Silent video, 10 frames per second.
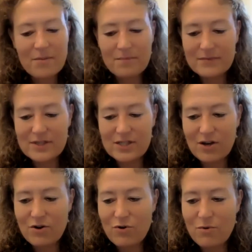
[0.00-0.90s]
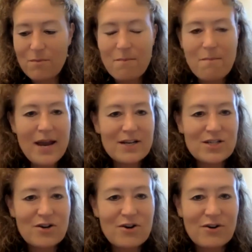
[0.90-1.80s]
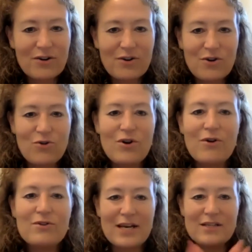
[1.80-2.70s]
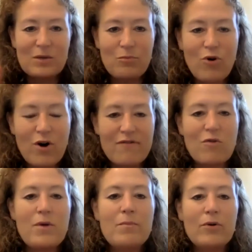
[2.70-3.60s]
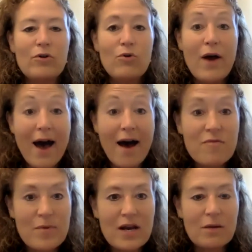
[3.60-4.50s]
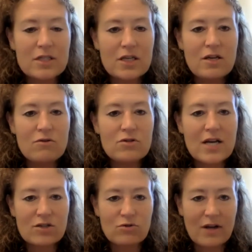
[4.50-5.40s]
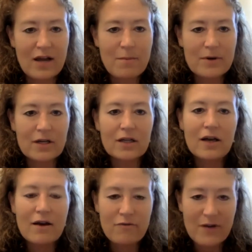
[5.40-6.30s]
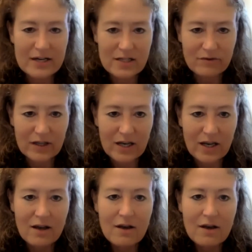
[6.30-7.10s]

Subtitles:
So major kudos and support for people who have been able to use natural capital effectively.